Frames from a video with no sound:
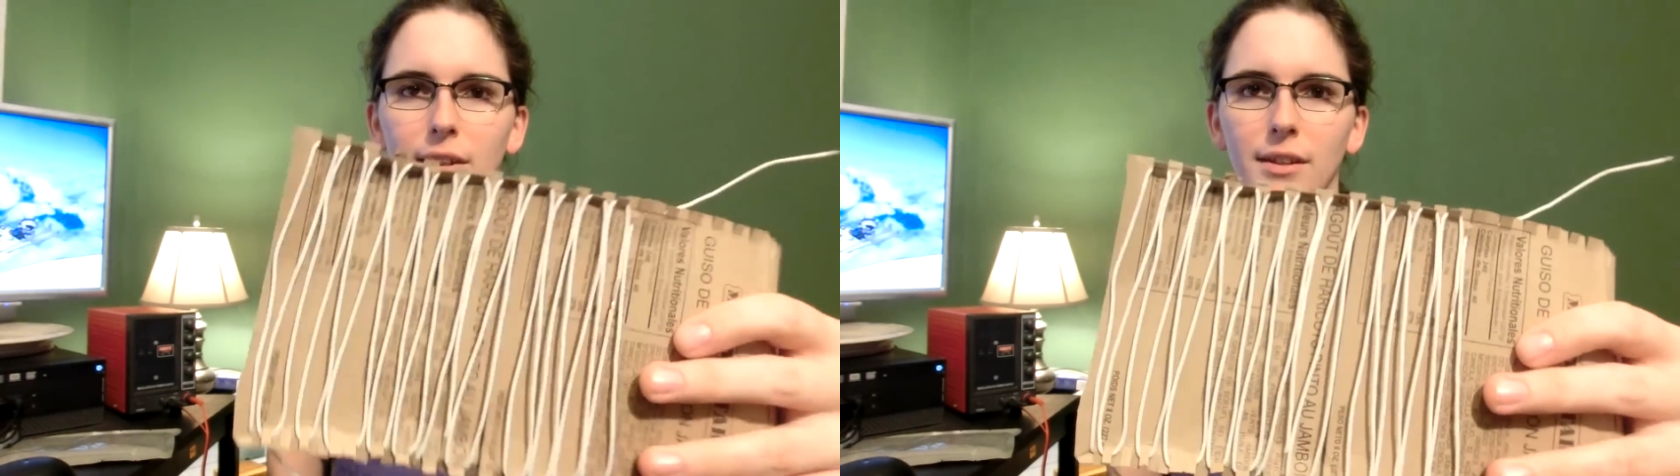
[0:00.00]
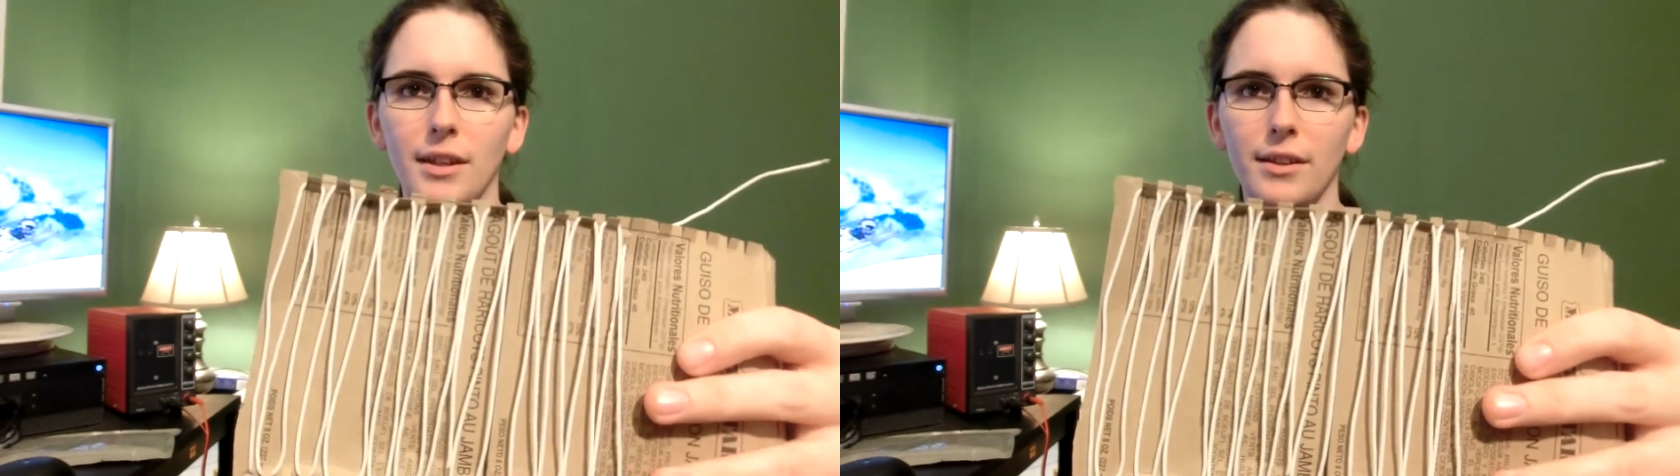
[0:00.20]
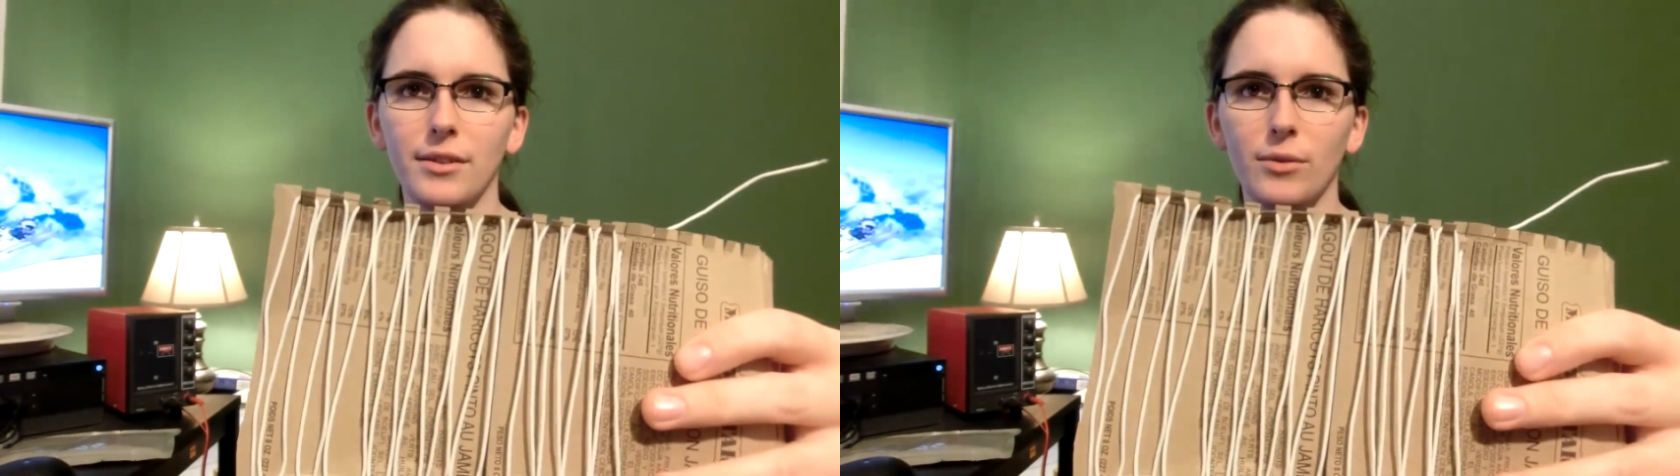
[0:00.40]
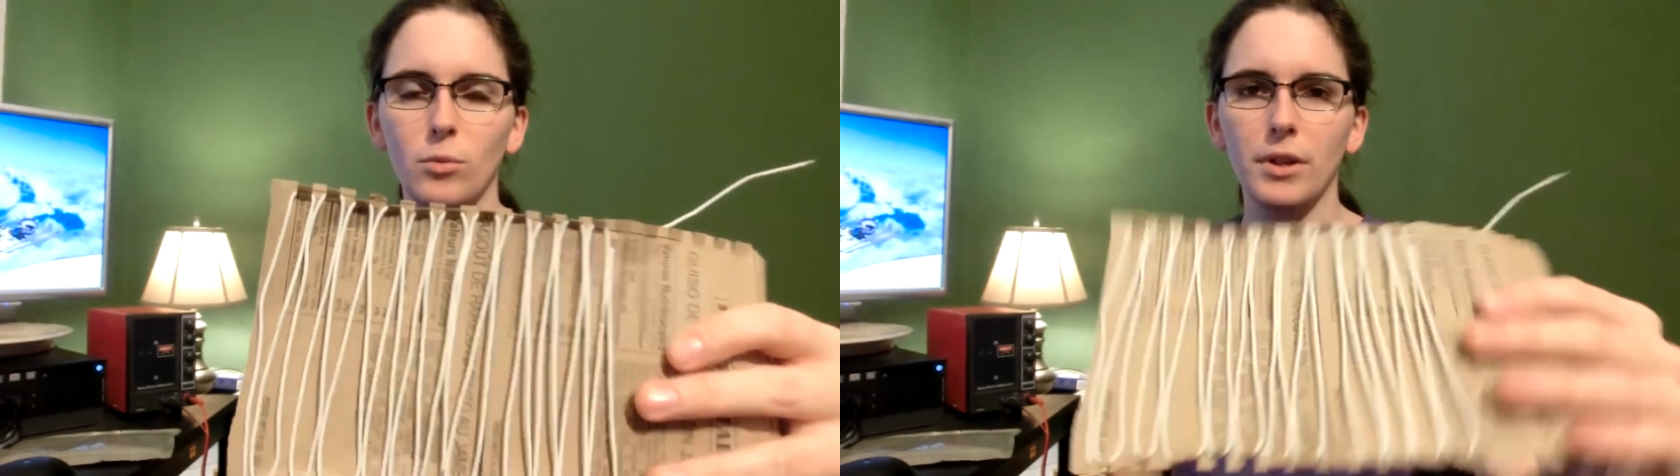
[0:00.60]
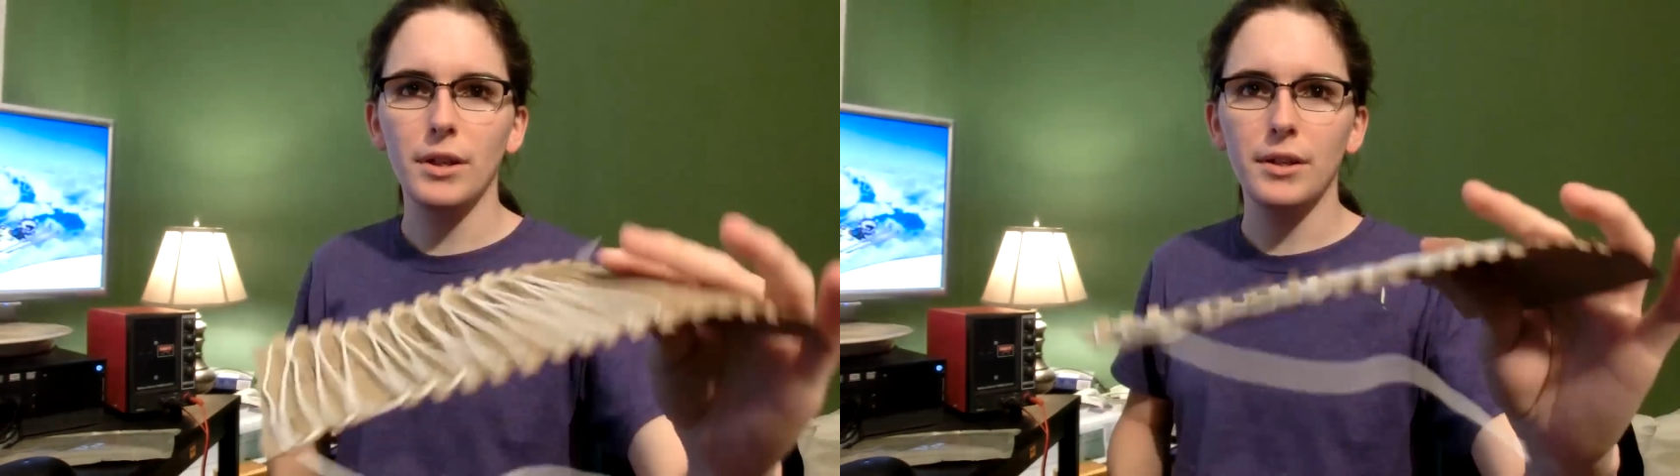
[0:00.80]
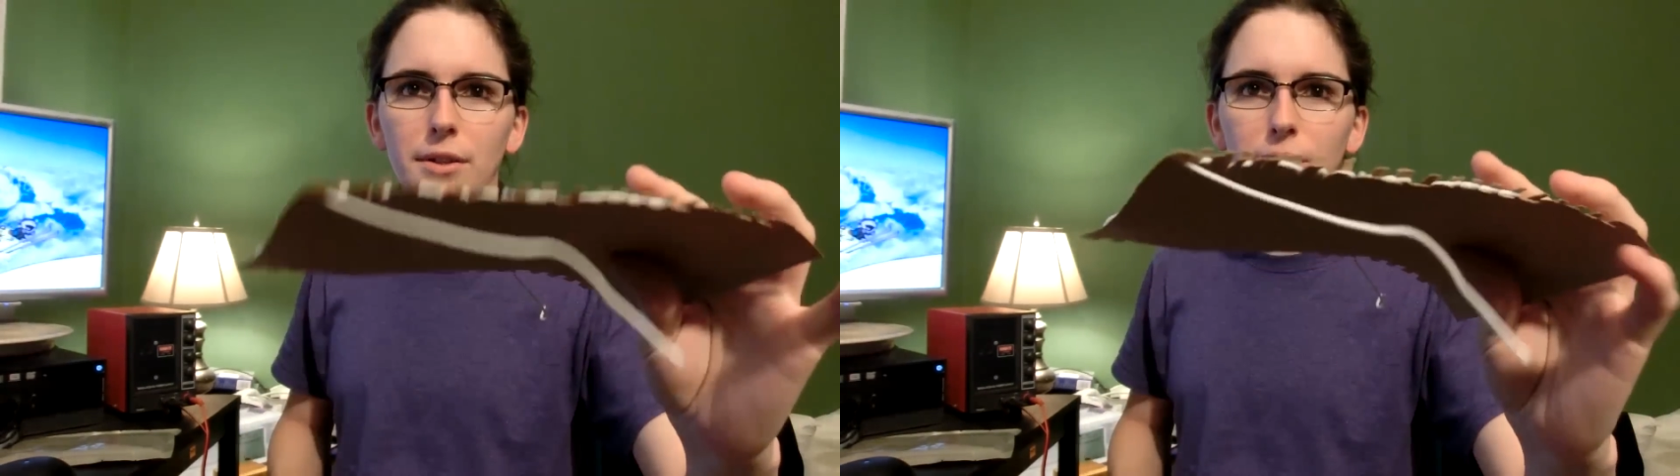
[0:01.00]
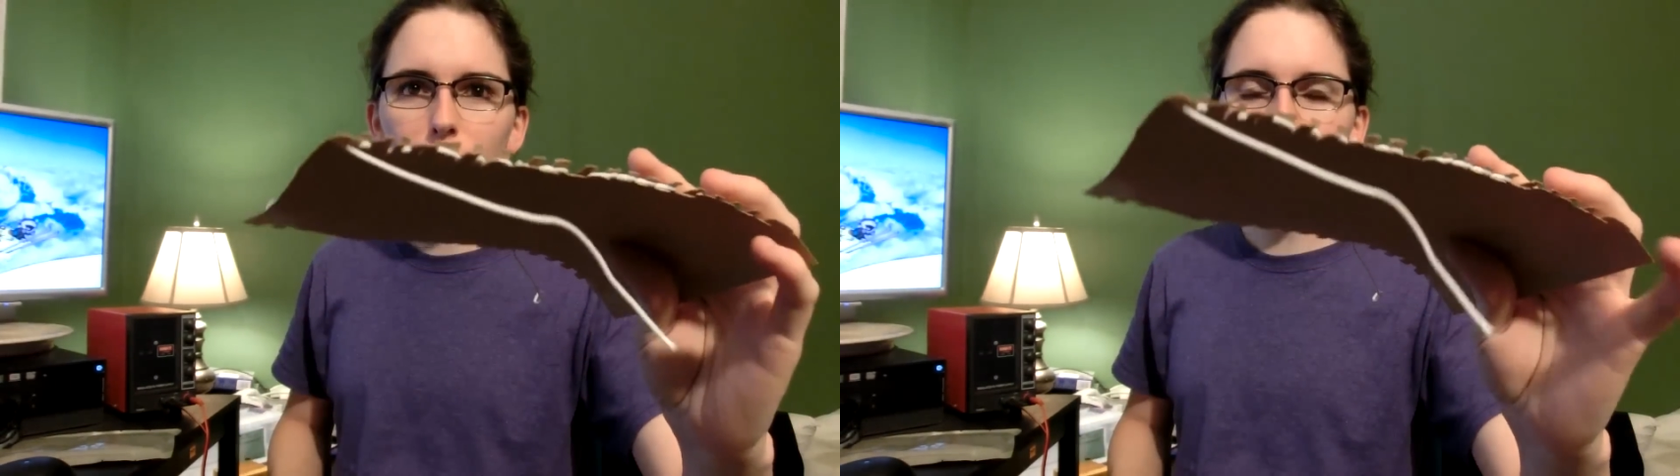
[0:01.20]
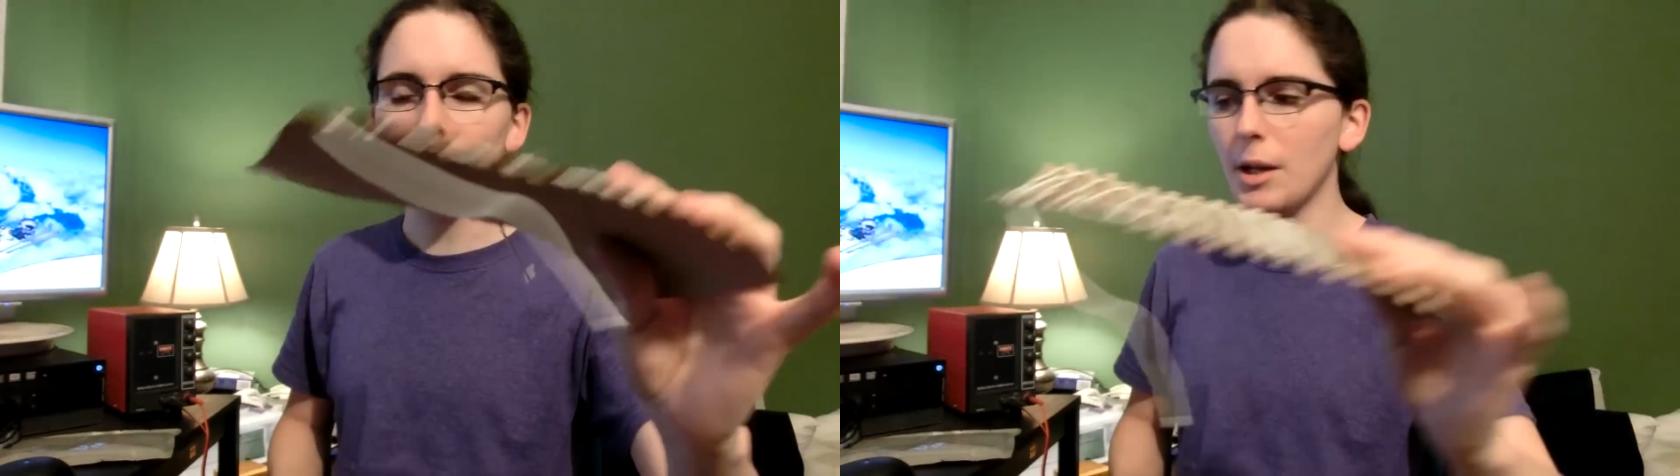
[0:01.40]
that the wire is
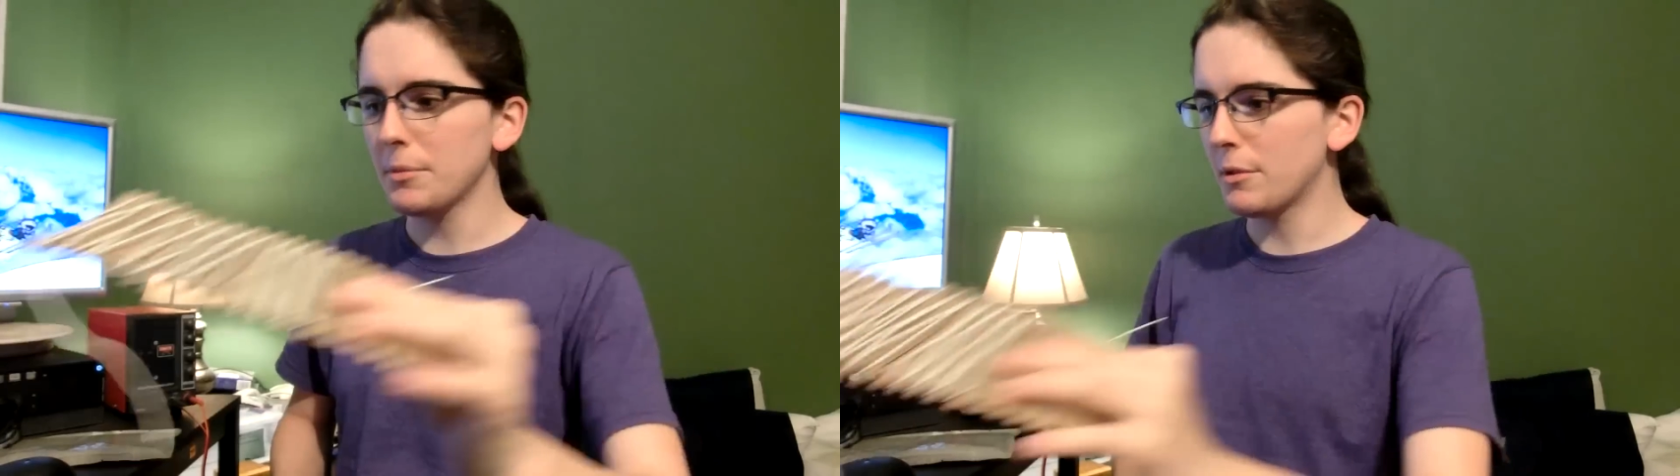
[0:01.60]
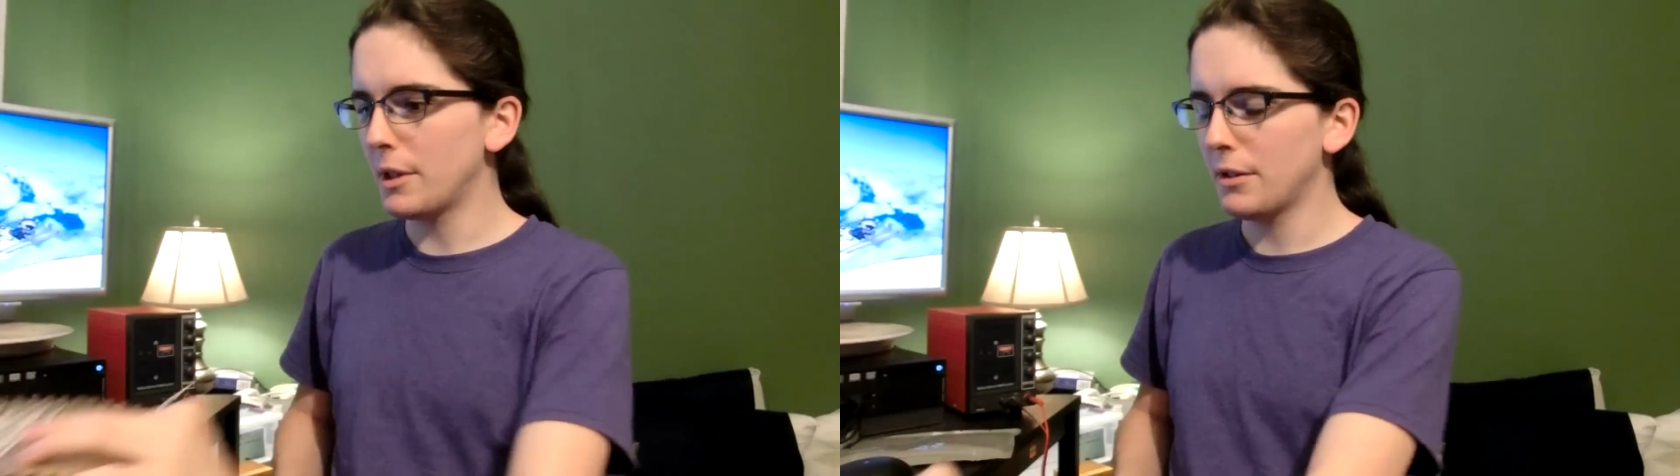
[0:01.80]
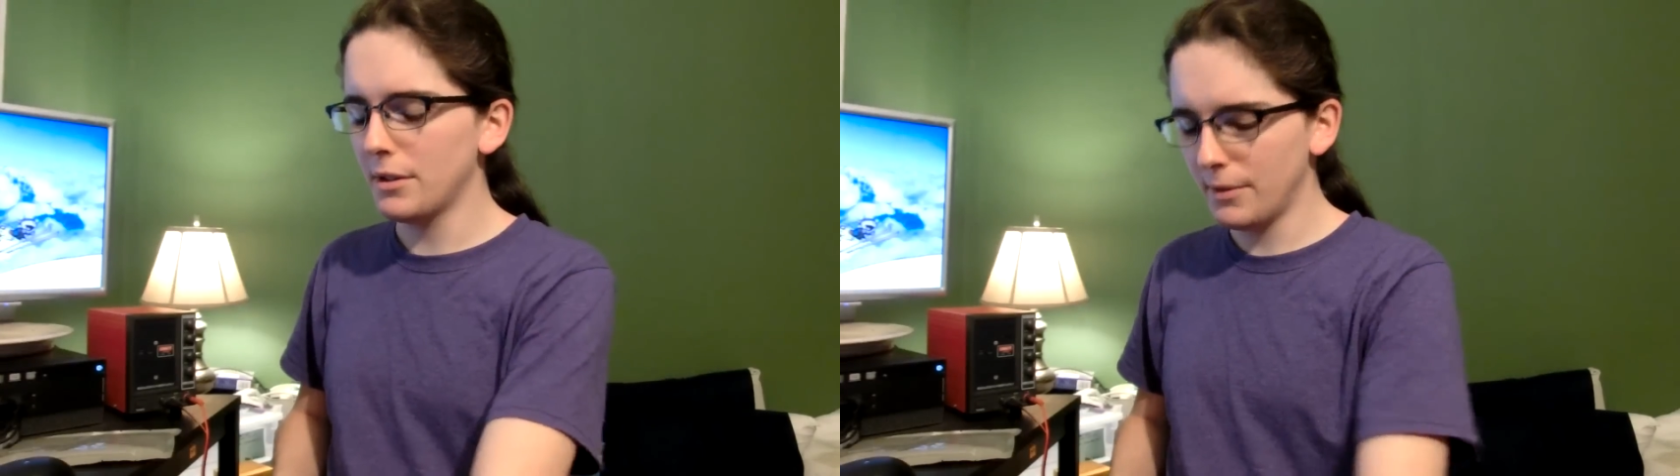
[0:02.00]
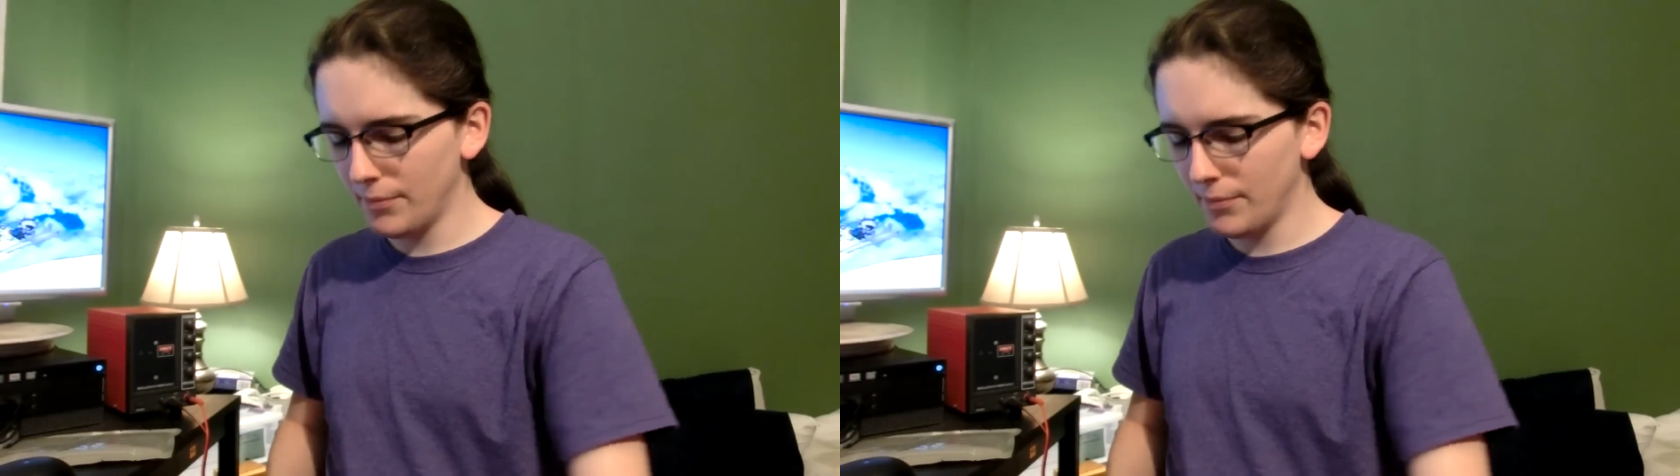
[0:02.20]
overlapped around.